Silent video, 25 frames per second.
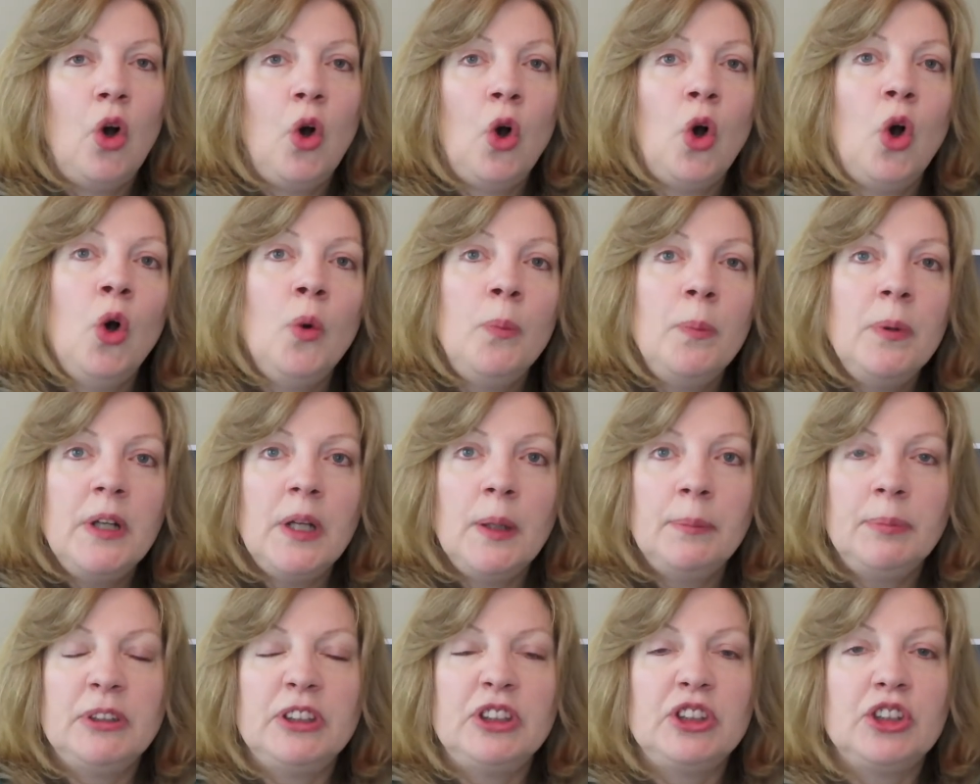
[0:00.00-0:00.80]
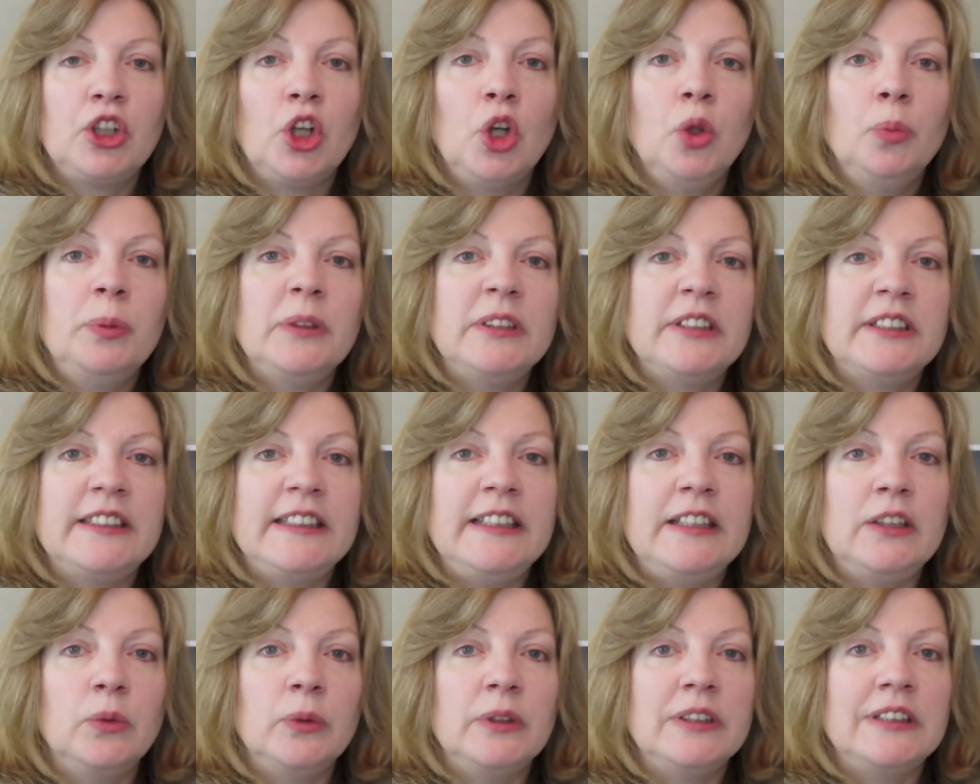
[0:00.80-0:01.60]
open up the scope and
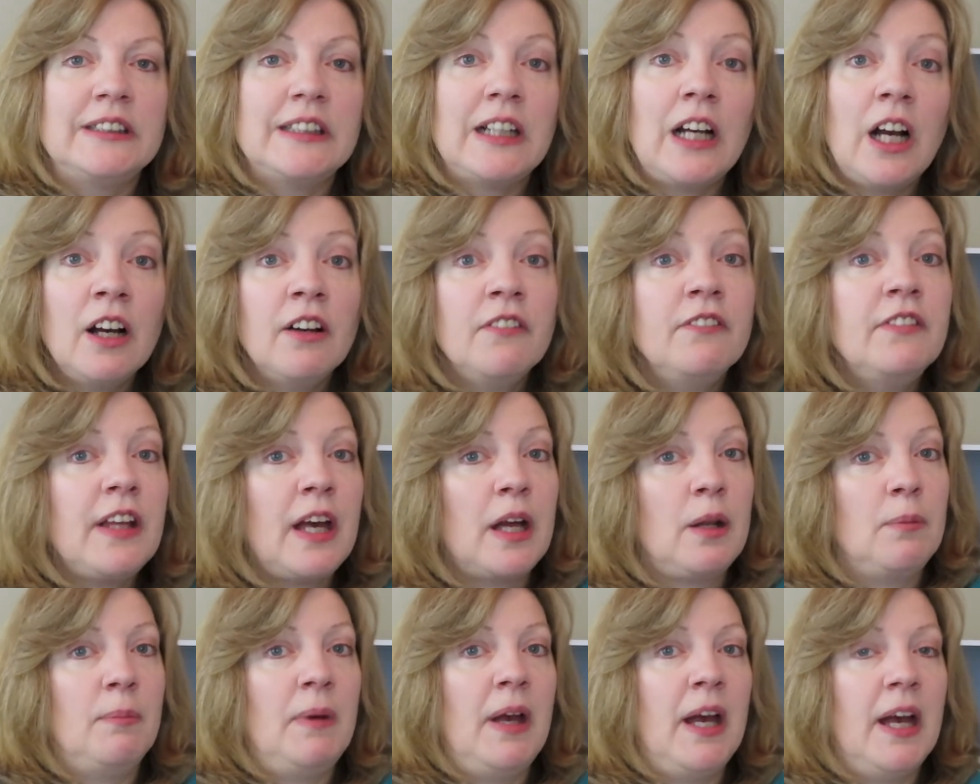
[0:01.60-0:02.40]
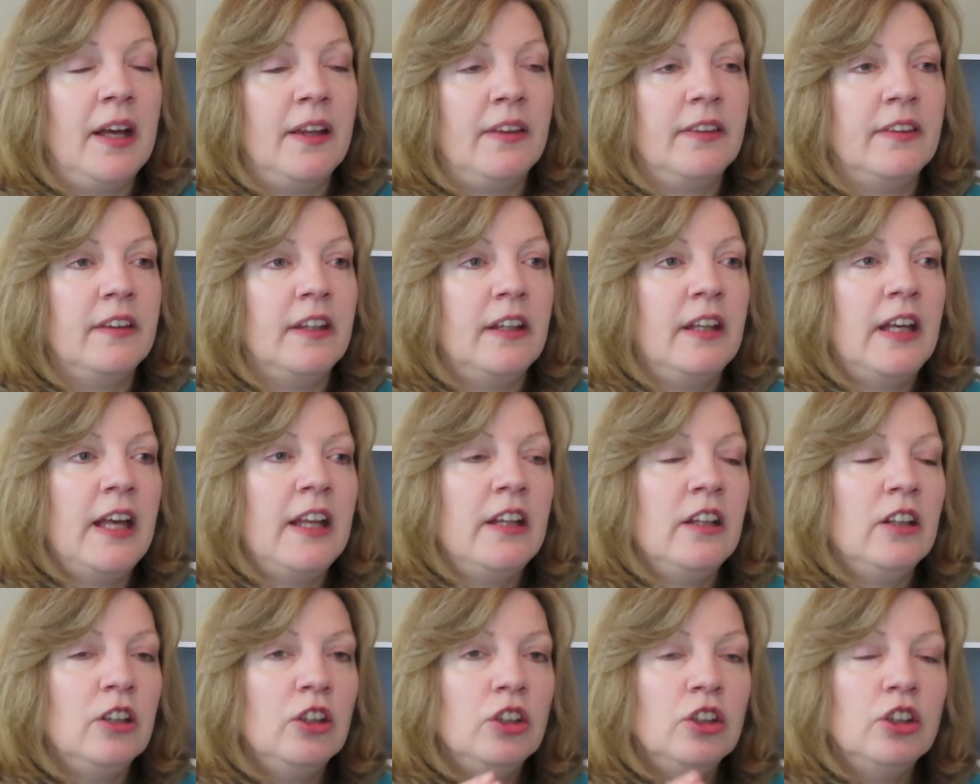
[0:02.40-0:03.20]
sequence of that math
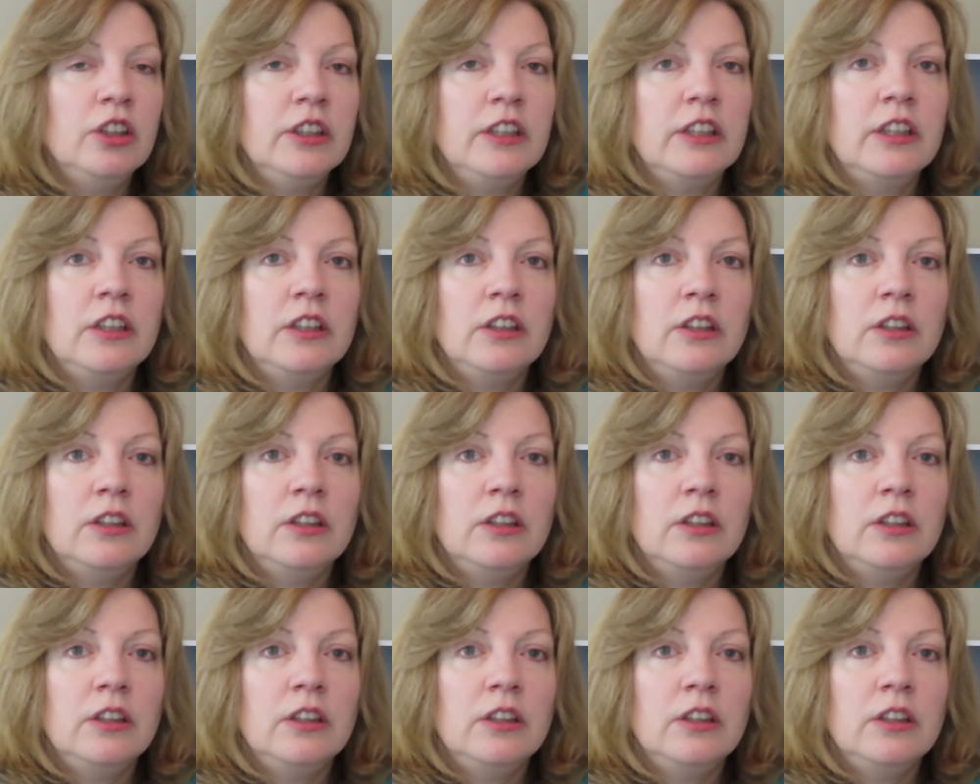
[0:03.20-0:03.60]
and look